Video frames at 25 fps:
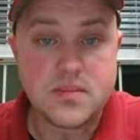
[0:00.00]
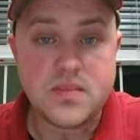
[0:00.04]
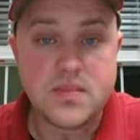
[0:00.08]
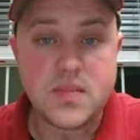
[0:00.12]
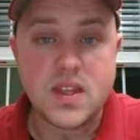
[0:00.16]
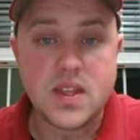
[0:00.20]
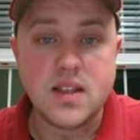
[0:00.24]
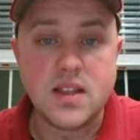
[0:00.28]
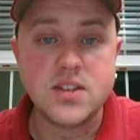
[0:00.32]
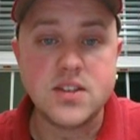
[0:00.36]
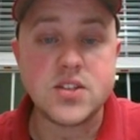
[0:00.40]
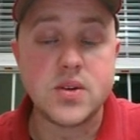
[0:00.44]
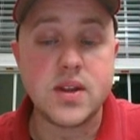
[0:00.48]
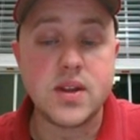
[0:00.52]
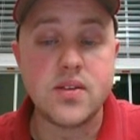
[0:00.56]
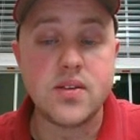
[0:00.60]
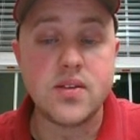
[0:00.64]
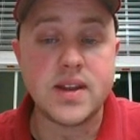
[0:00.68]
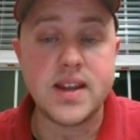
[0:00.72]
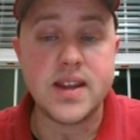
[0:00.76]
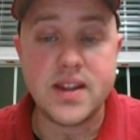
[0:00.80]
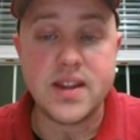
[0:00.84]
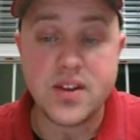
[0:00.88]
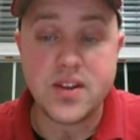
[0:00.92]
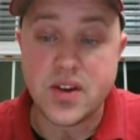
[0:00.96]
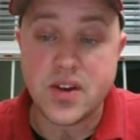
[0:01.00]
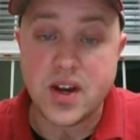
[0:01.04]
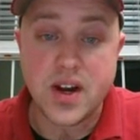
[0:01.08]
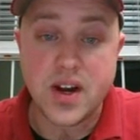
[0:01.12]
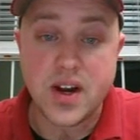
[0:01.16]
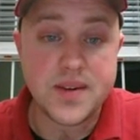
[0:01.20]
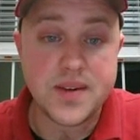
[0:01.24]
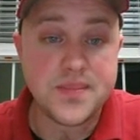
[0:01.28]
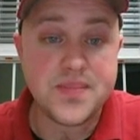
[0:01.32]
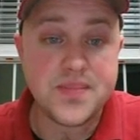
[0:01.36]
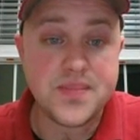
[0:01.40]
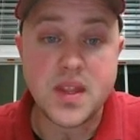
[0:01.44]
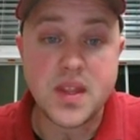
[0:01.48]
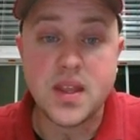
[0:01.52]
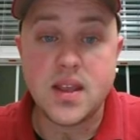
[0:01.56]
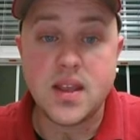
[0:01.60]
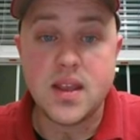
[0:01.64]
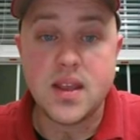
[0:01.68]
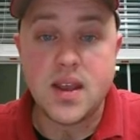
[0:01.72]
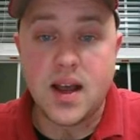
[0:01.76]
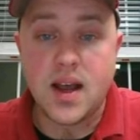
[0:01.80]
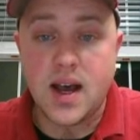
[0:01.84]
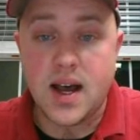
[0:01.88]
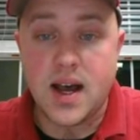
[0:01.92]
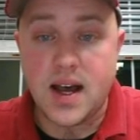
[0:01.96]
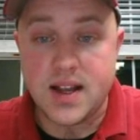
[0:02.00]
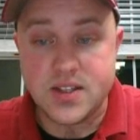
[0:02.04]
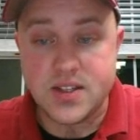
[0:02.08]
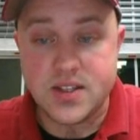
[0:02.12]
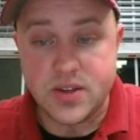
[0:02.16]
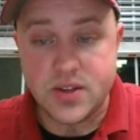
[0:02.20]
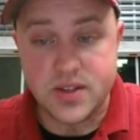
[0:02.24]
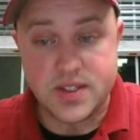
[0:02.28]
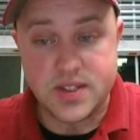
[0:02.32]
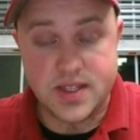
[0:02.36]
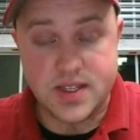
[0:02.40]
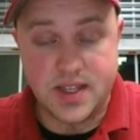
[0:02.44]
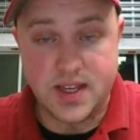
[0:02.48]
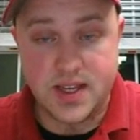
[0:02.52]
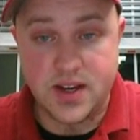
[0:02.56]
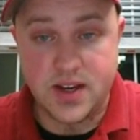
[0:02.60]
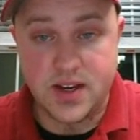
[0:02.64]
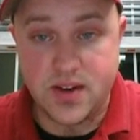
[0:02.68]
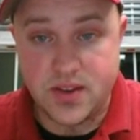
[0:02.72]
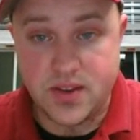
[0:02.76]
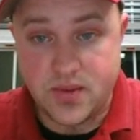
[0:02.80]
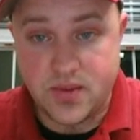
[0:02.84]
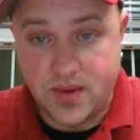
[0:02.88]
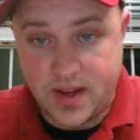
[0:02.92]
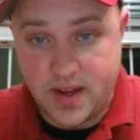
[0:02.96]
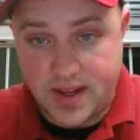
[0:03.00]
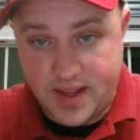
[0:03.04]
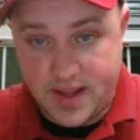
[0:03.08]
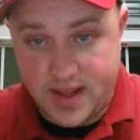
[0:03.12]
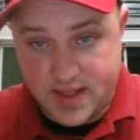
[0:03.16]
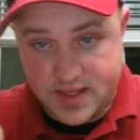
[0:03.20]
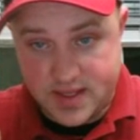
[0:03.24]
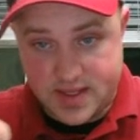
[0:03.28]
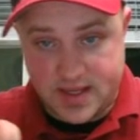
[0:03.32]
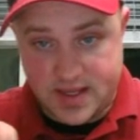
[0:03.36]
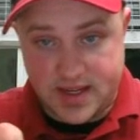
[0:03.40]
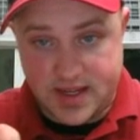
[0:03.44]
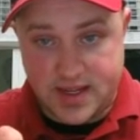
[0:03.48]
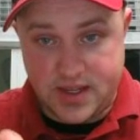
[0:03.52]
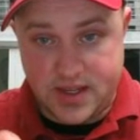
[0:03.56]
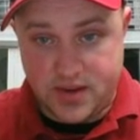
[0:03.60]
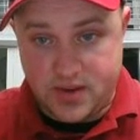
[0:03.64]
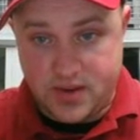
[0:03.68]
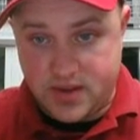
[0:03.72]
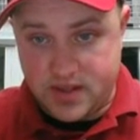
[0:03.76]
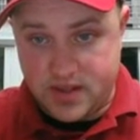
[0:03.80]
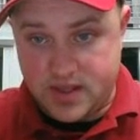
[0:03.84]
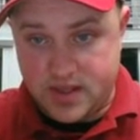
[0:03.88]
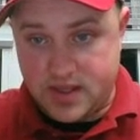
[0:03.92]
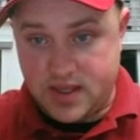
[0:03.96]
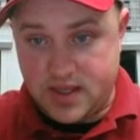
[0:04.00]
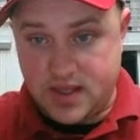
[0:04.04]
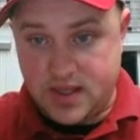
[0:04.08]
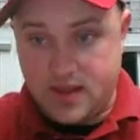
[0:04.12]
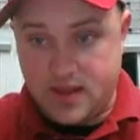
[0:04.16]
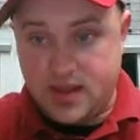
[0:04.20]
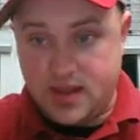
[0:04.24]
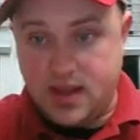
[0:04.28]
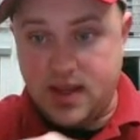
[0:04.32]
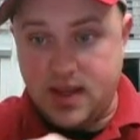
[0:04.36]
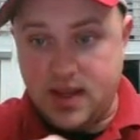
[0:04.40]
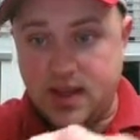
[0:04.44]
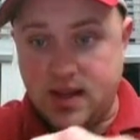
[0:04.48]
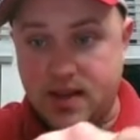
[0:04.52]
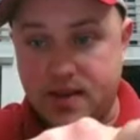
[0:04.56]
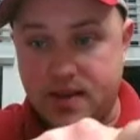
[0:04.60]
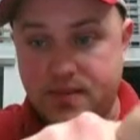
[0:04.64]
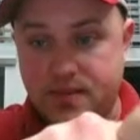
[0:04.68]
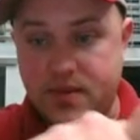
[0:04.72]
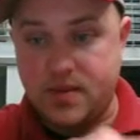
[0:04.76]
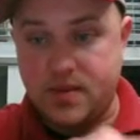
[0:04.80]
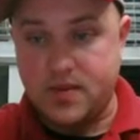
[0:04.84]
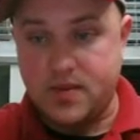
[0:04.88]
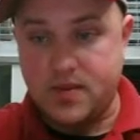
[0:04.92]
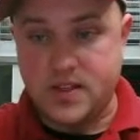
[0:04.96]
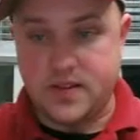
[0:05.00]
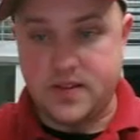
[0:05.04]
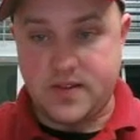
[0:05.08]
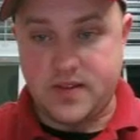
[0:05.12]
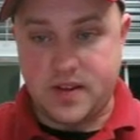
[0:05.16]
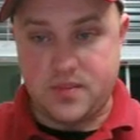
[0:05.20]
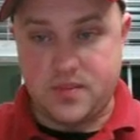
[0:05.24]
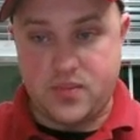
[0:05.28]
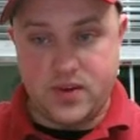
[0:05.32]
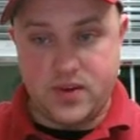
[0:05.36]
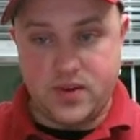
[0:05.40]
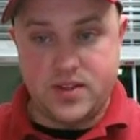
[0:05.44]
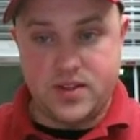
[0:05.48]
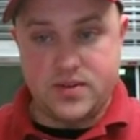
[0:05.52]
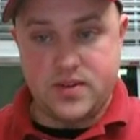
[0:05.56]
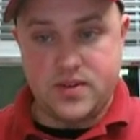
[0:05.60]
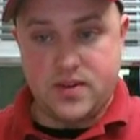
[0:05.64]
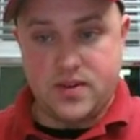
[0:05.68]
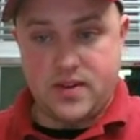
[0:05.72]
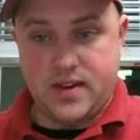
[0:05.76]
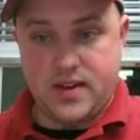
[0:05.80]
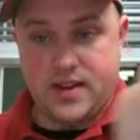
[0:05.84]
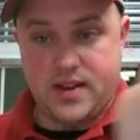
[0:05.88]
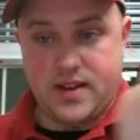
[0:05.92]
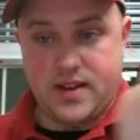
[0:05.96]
So irrigating your garden, as you can see here on the right-hand side, you can see the, let me see if we can point to it right.